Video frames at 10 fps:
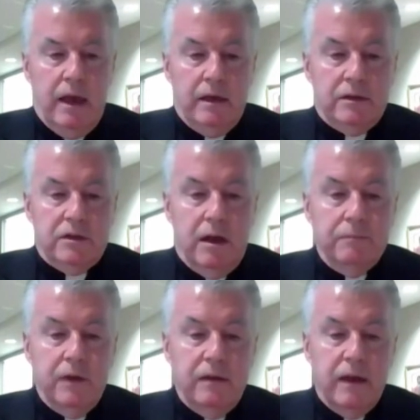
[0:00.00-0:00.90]

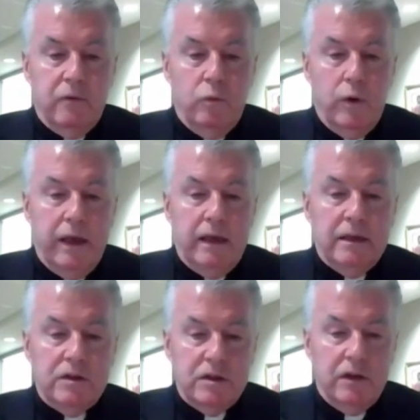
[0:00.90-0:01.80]
something that we
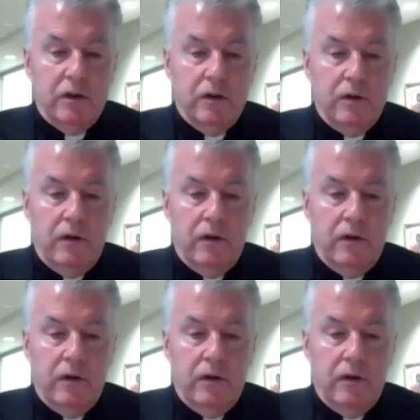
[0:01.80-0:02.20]
consider